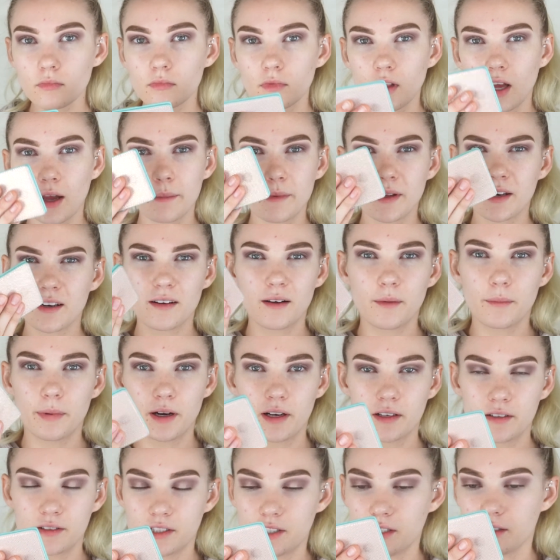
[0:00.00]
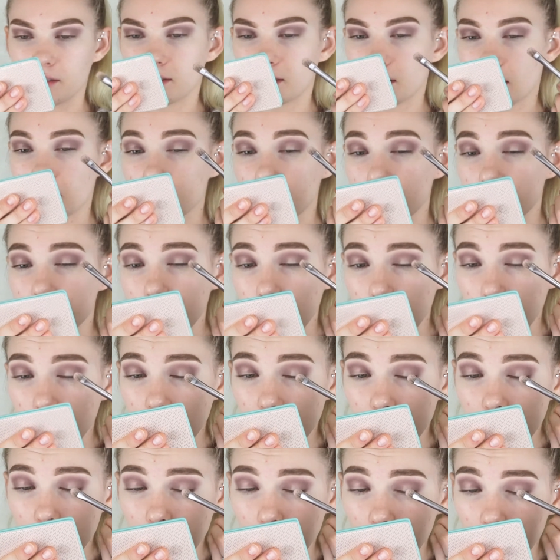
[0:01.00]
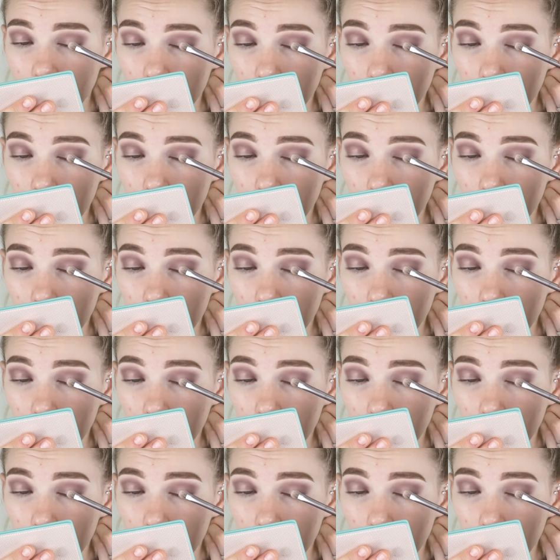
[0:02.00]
Now I'm gonna apparently use this as my mirror.